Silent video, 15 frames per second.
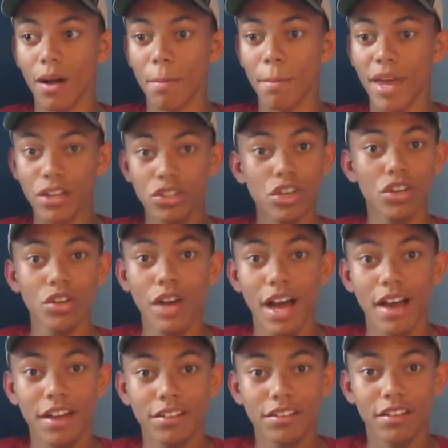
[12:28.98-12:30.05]
Make sure you
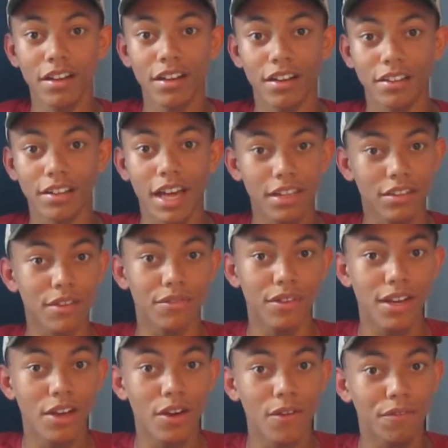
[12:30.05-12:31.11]
guys like the
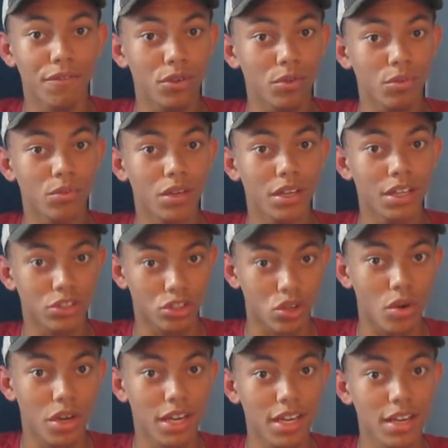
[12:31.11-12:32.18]
video if you
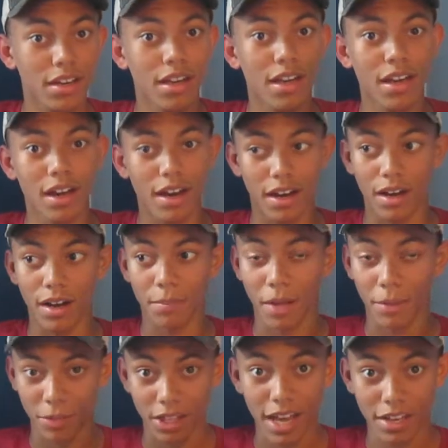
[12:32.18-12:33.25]
enjoyed it.
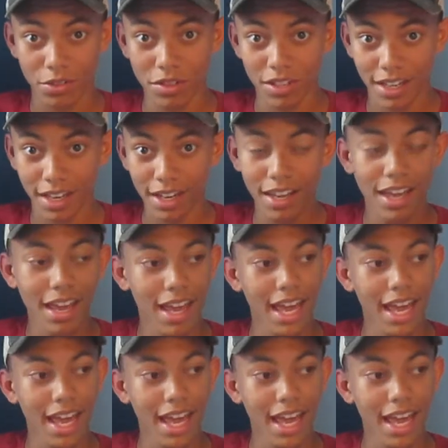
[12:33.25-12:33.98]
I'm glad you did.